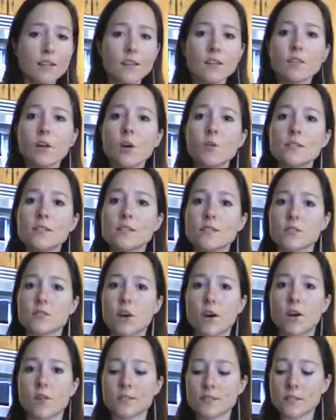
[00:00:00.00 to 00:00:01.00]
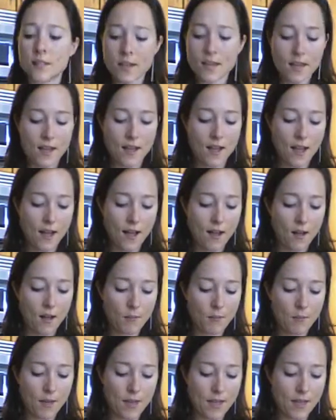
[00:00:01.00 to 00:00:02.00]
low in salt,
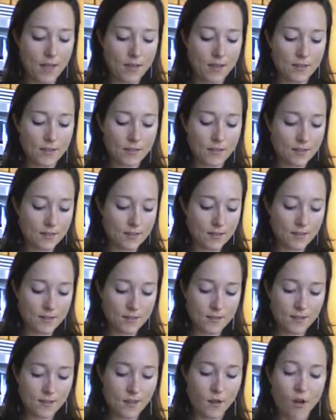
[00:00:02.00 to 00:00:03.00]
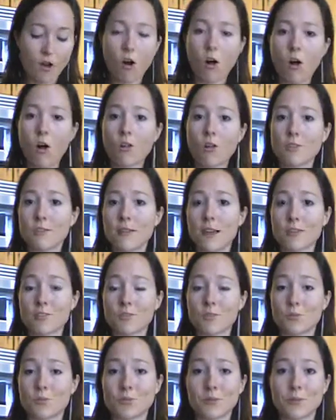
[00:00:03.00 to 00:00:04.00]
and all
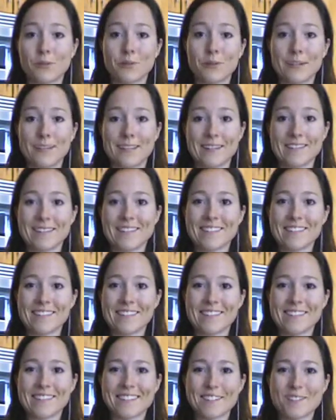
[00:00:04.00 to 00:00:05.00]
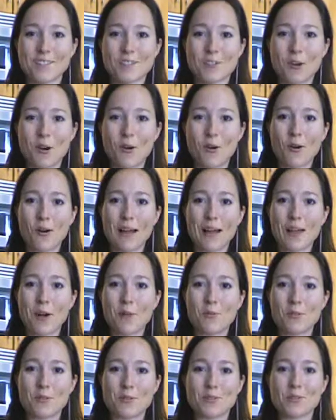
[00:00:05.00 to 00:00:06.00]
natural ingredients. So I
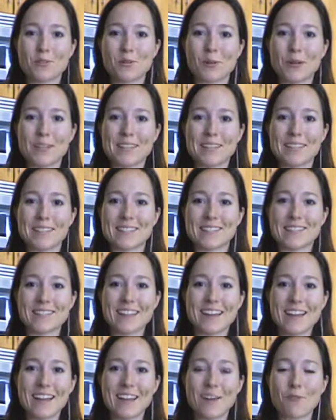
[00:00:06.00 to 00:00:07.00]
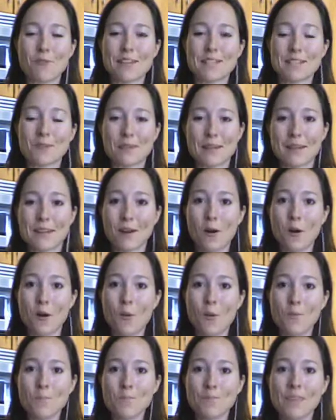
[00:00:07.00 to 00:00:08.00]
hope you enjoy this recipe at
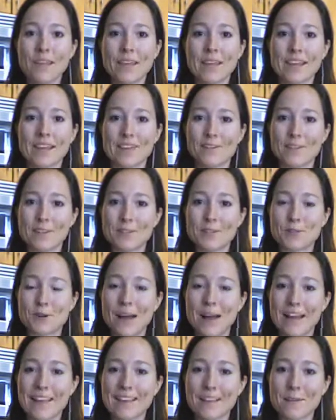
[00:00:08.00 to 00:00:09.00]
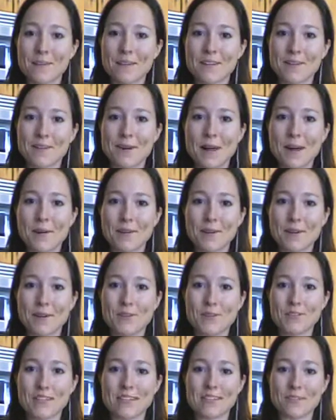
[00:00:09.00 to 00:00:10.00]
home. Give it a try. Let me know how it
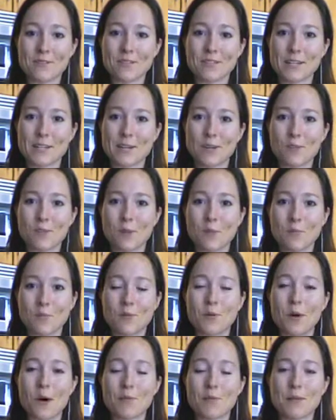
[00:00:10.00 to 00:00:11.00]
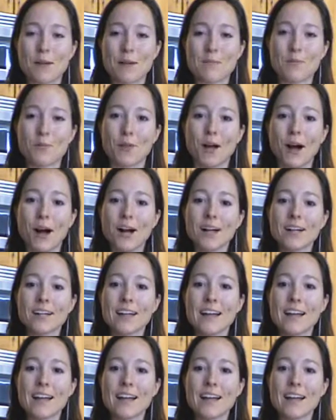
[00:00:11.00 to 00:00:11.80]
goes. I'd love to hear from you on my blog,